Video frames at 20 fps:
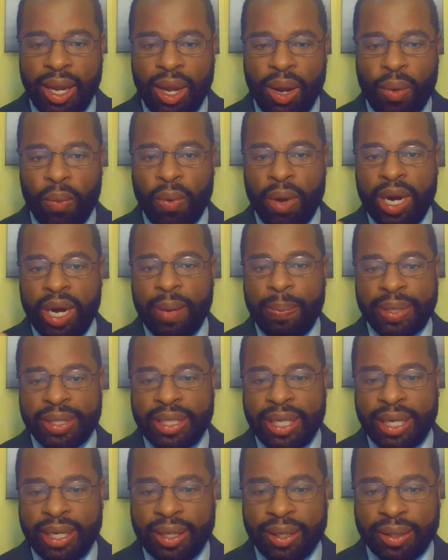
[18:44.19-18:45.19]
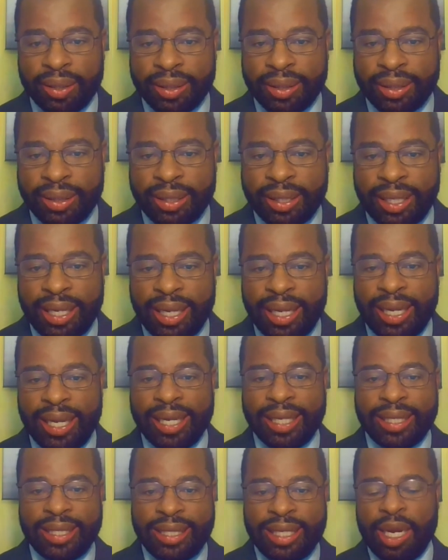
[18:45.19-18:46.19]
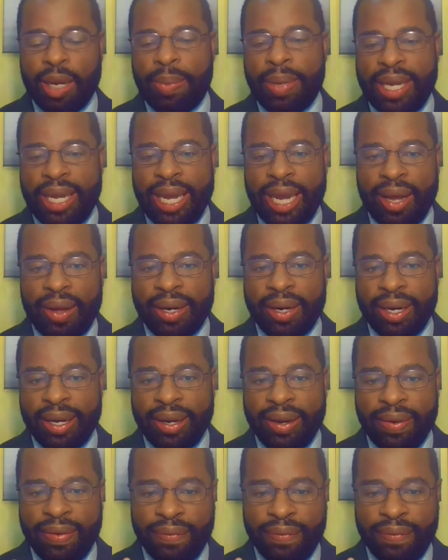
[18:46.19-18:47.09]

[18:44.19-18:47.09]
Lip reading: One in particular is Shelby County,